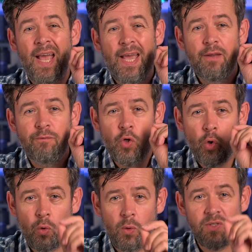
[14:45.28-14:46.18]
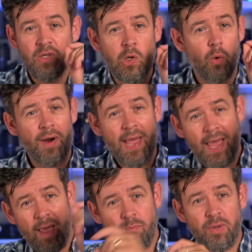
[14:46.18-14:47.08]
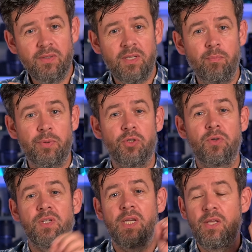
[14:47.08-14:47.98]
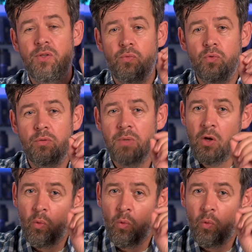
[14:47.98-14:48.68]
And of course, lower ambient temperatures in the room